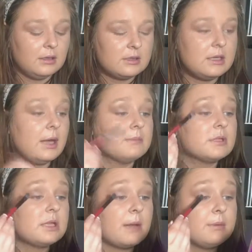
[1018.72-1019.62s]
So yeah, I'm
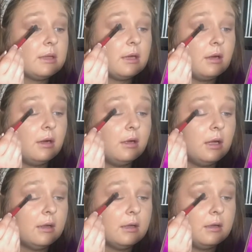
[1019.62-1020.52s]
just tapping that all
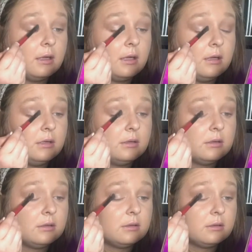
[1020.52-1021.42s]
on the lid
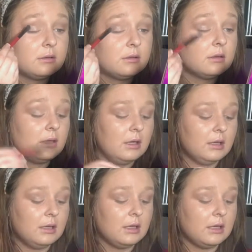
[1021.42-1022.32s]

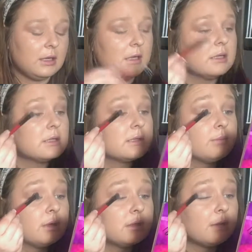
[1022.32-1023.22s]
and getting it as
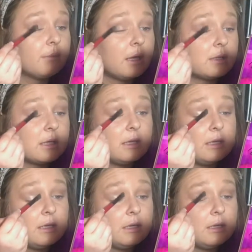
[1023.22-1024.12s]
built up as I
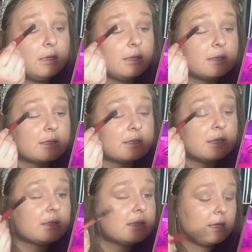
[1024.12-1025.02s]
can and as
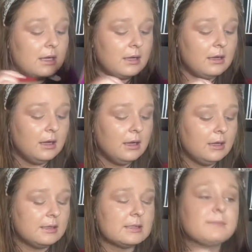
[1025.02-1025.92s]
intense can.
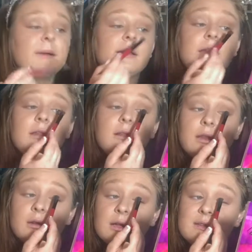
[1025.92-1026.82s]
This is barely
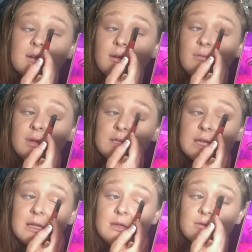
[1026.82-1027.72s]
glittery, so it will
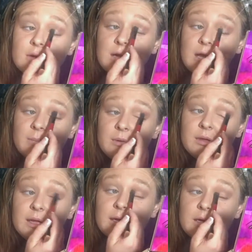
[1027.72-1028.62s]
take you a couple
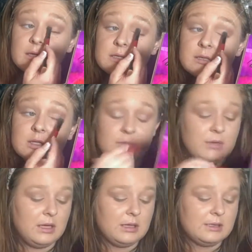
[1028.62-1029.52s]
layers just
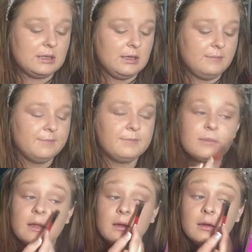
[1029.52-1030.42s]
because
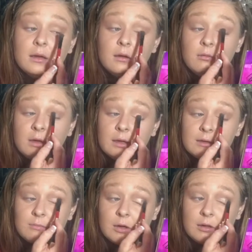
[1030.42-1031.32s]
when
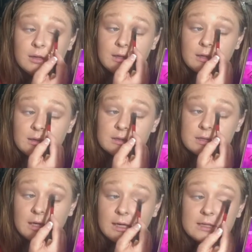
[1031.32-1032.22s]
there's more glitter, there's
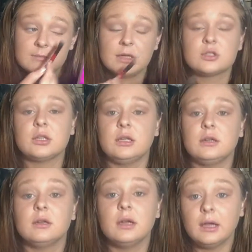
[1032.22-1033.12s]
not as much like
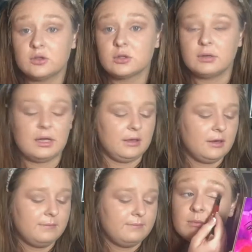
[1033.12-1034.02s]
true
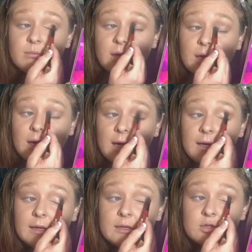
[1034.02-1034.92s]
color. But
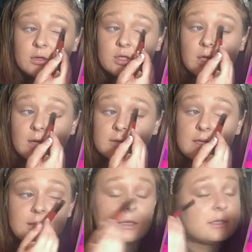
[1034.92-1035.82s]
I enjoy shadows
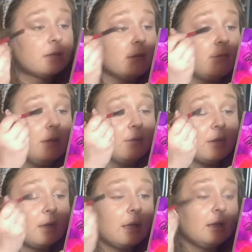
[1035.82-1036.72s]
like this. They're my
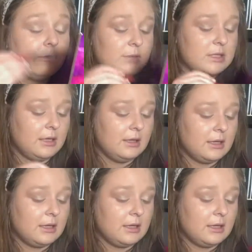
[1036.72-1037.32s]
favorite. I love metallic